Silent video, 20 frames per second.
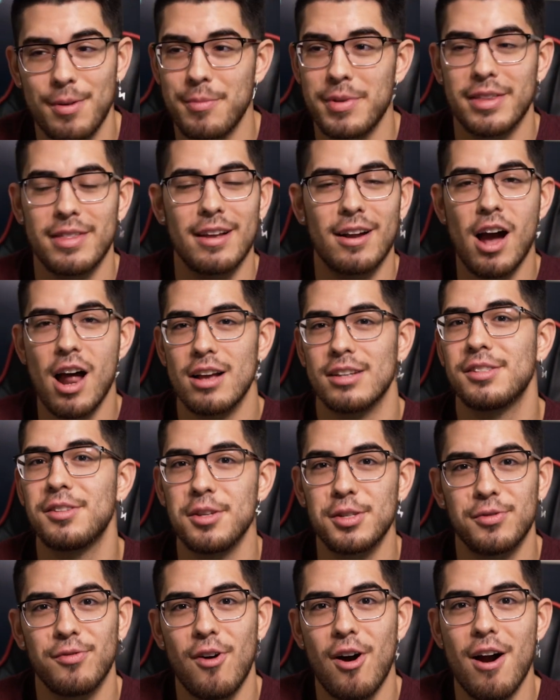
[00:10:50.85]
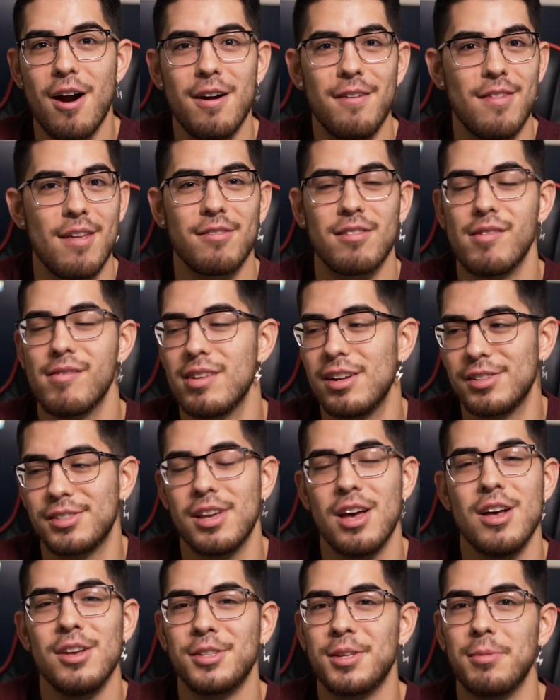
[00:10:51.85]
I mean, they got us this far. They've given
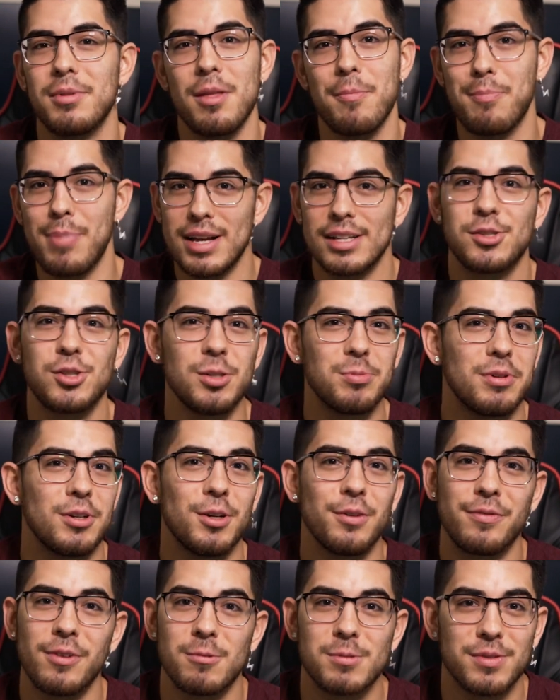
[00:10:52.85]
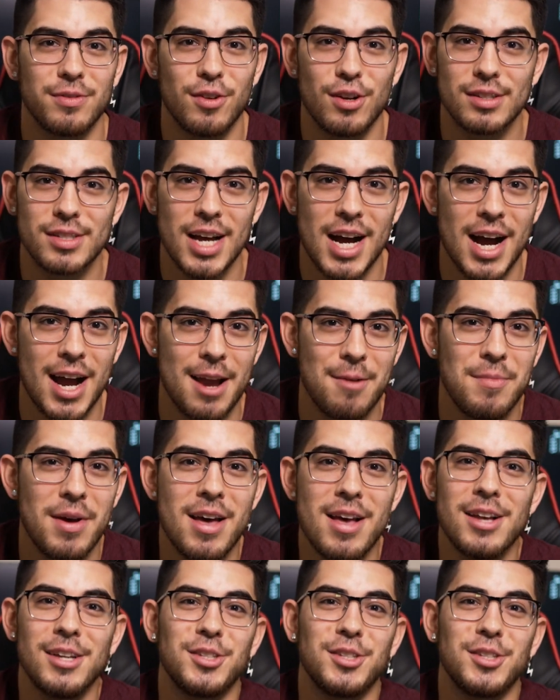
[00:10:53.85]
us some of the best superhero films of all time.